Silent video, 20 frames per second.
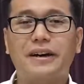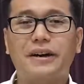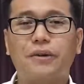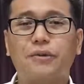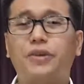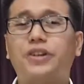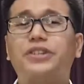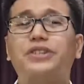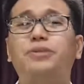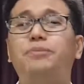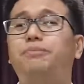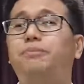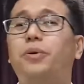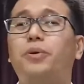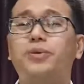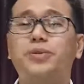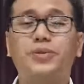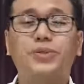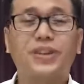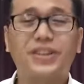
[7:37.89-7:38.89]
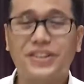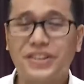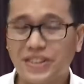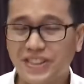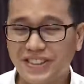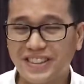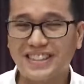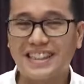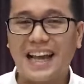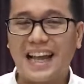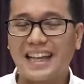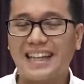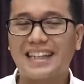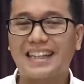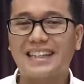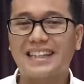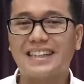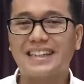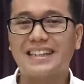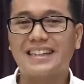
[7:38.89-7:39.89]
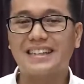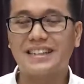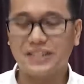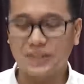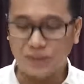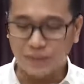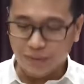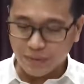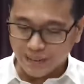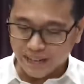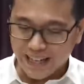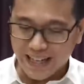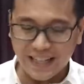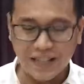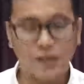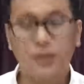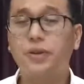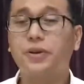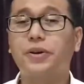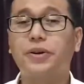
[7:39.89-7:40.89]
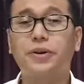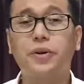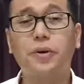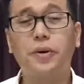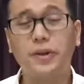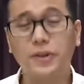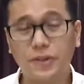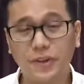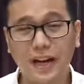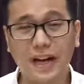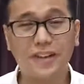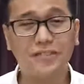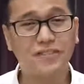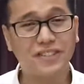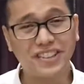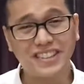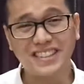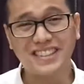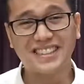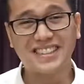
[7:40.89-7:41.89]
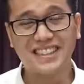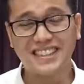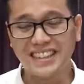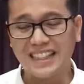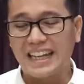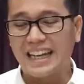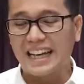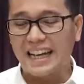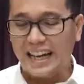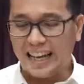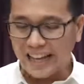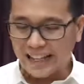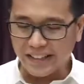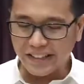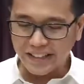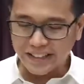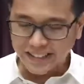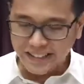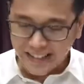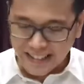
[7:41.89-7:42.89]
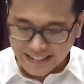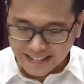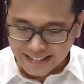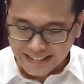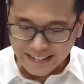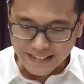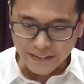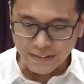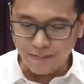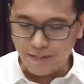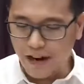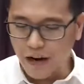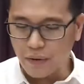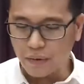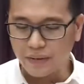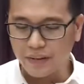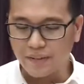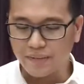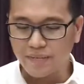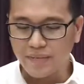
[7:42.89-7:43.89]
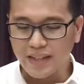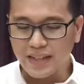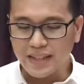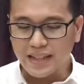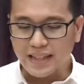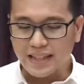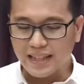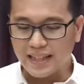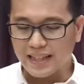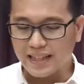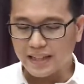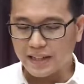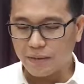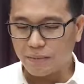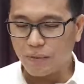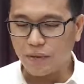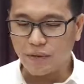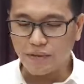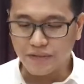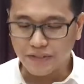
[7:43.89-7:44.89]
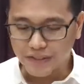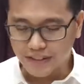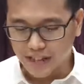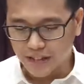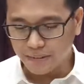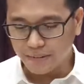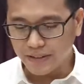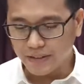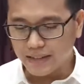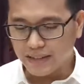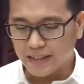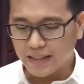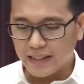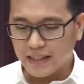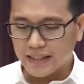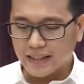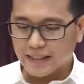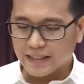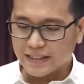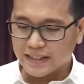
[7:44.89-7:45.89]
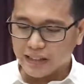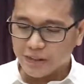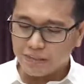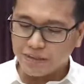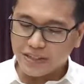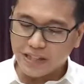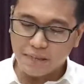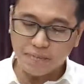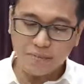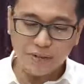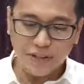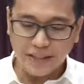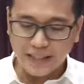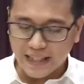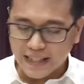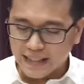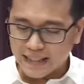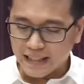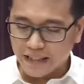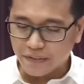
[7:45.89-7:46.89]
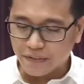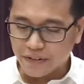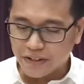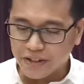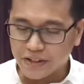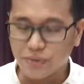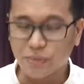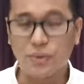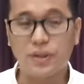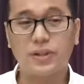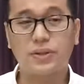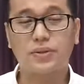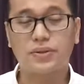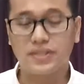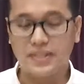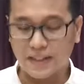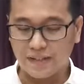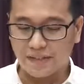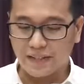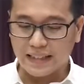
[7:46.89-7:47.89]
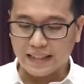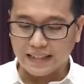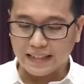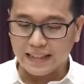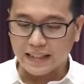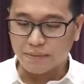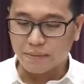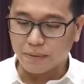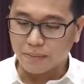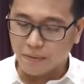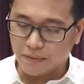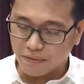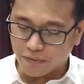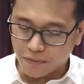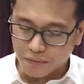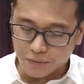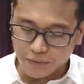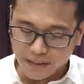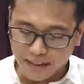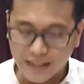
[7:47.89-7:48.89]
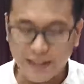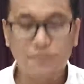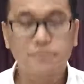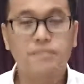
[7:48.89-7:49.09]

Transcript: we're supposed to understand it. So tonight, we're going to have our study. And our text is found in the book of Psalms, Psalm chapter 90, verses 1 to 17. But before we